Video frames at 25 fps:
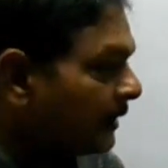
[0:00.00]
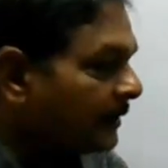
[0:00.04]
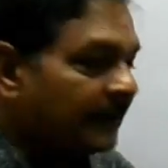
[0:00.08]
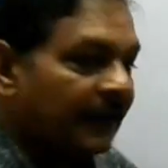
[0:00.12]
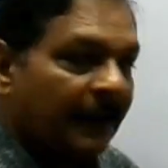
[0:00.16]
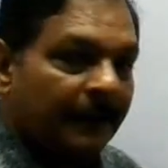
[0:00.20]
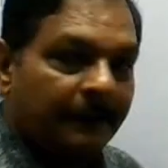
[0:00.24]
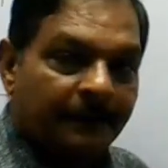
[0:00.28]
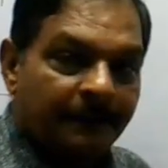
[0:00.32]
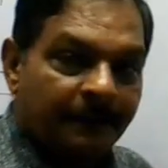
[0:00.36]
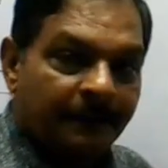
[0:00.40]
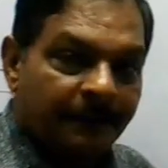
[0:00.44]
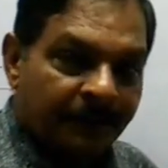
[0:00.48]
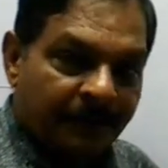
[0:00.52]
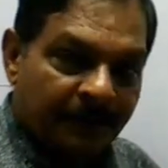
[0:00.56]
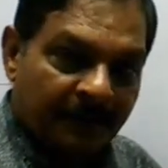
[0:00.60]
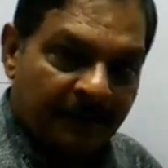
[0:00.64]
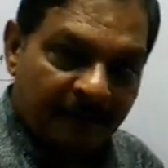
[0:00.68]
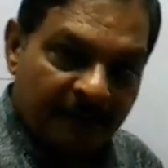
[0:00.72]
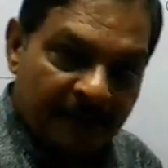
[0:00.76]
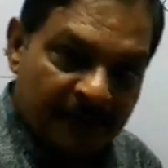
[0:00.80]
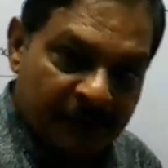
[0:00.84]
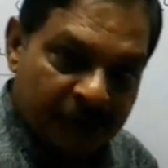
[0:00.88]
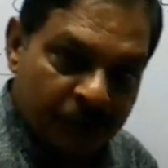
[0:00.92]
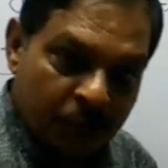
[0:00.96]
them.
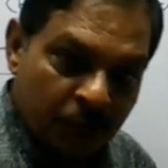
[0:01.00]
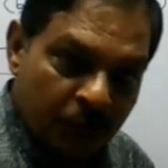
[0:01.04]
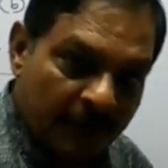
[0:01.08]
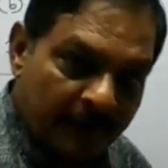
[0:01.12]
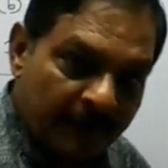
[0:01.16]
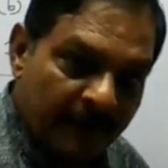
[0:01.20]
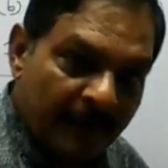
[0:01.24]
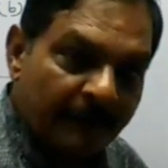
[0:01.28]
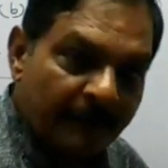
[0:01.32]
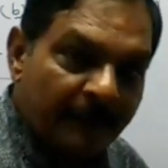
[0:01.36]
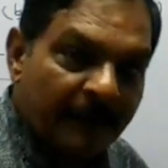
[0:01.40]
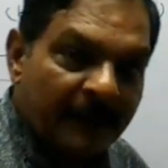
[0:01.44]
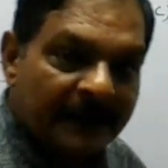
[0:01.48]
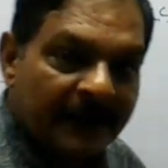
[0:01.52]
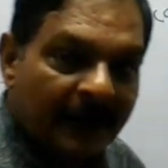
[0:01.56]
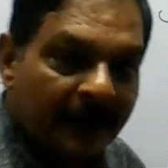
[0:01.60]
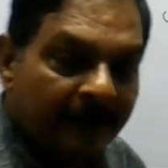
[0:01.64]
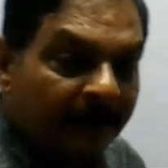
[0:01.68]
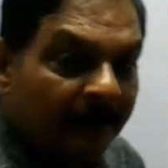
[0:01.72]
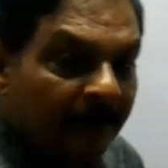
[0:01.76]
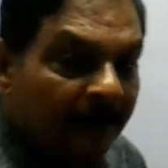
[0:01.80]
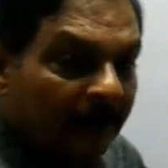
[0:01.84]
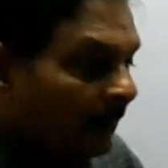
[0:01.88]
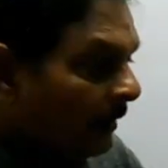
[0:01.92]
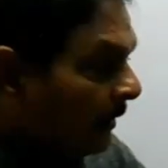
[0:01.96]
We should remember
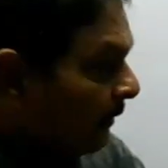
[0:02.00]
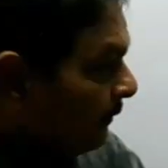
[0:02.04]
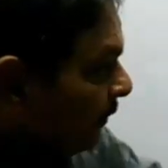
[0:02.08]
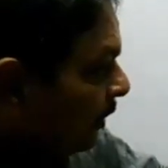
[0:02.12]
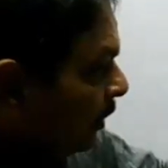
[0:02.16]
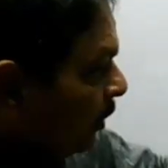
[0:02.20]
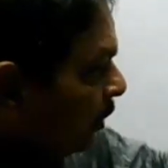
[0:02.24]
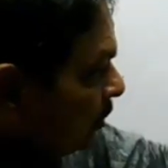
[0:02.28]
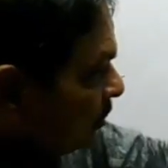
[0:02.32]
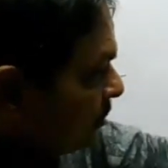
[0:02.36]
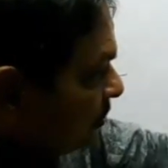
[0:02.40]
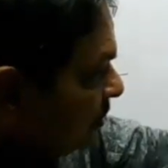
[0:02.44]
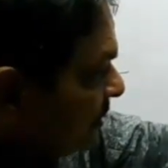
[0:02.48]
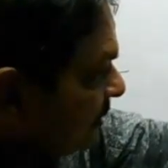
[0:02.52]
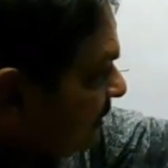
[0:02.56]
them because